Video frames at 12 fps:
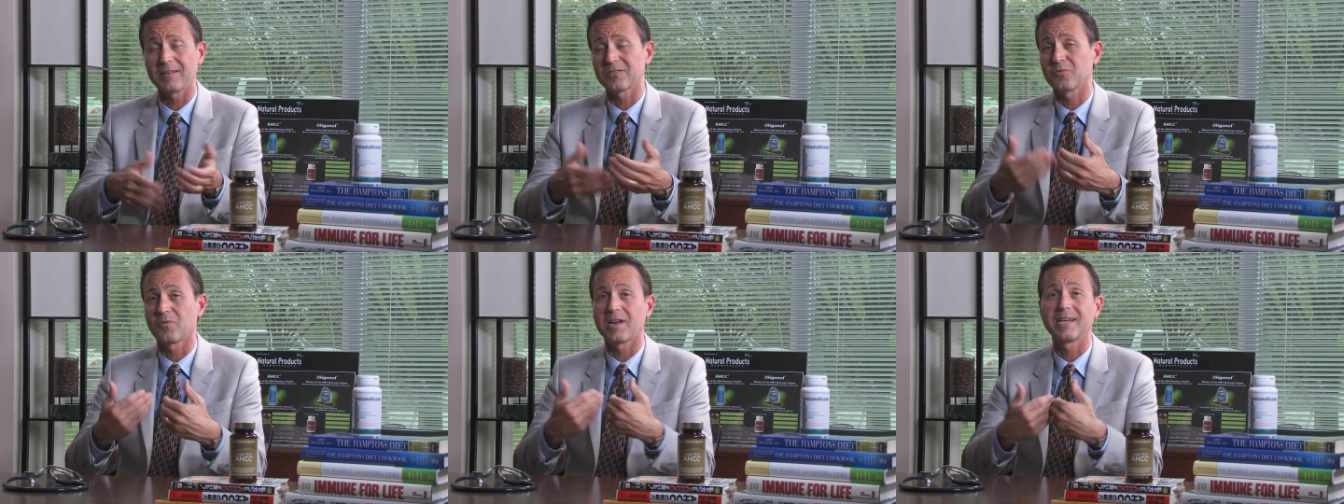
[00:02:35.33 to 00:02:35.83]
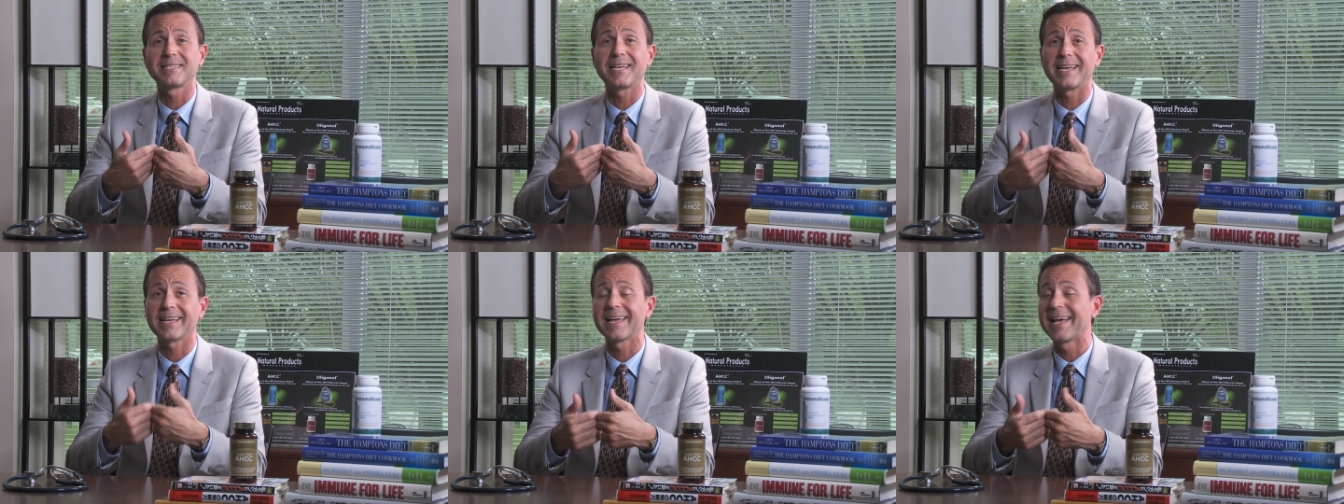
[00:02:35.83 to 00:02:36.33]
It's the one I
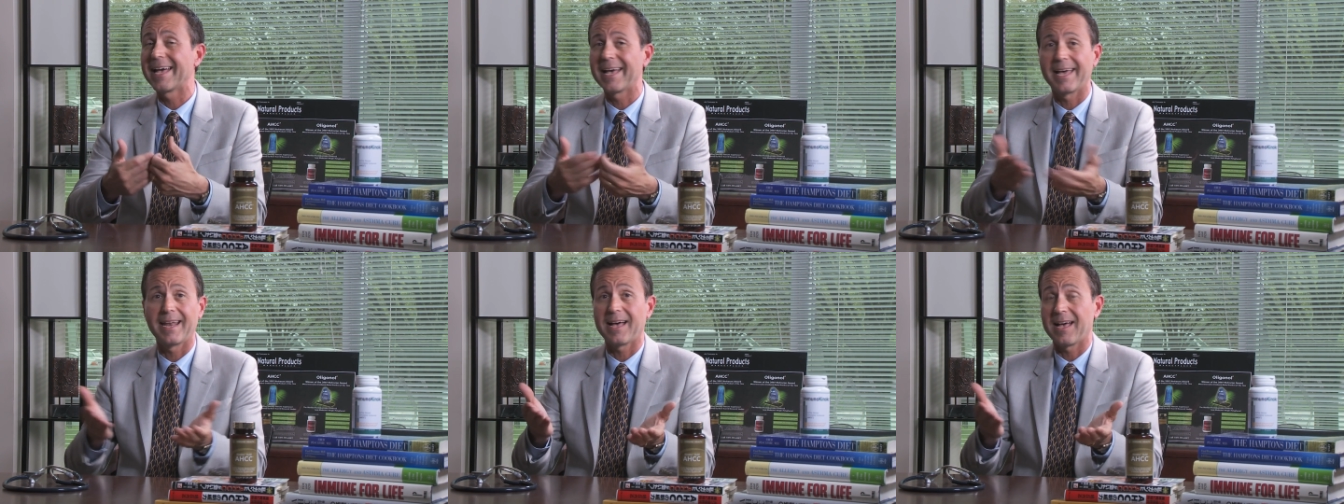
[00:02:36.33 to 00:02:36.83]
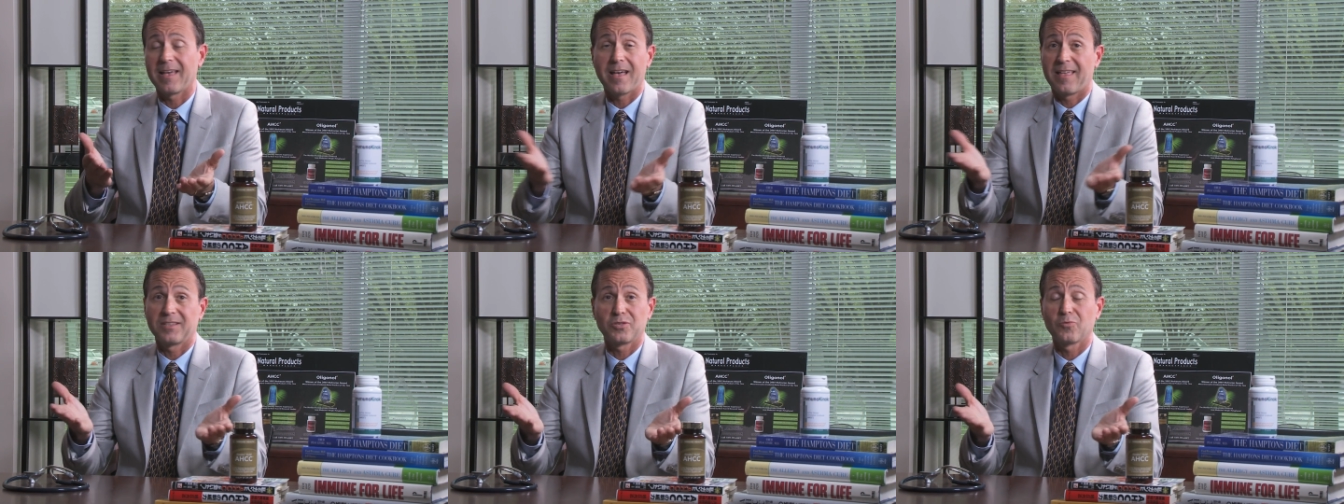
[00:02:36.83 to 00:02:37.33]
take, and I, I,
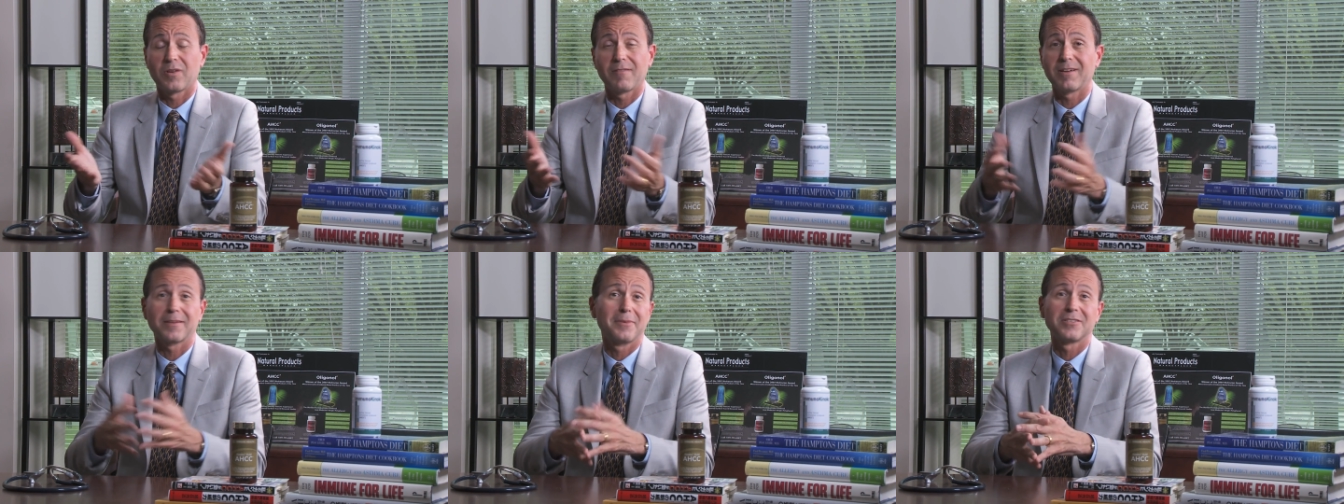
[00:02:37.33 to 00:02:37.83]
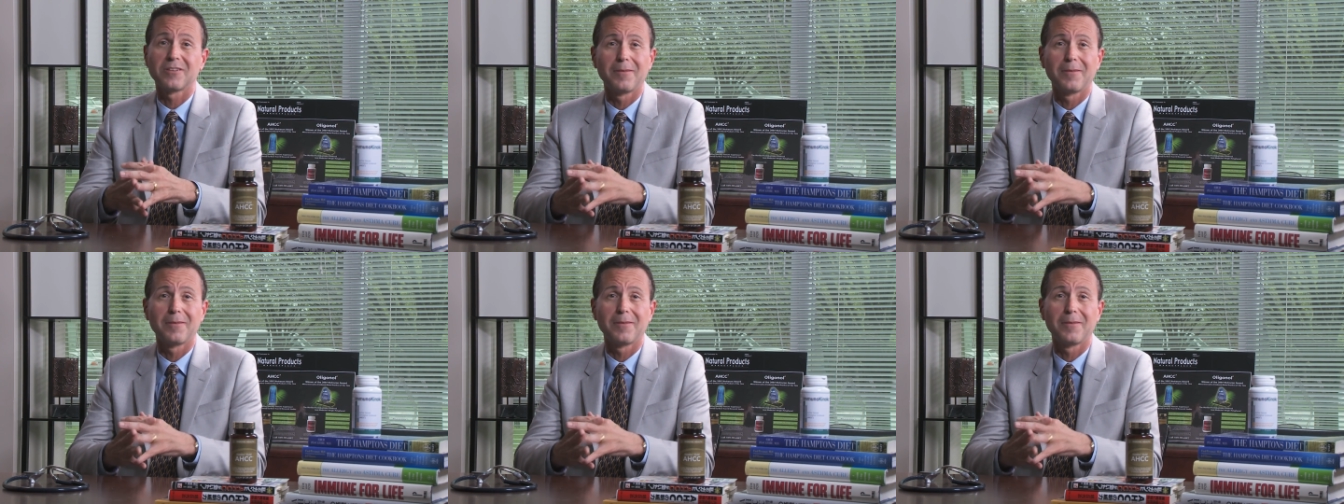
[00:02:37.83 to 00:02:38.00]
it's the one I recommend to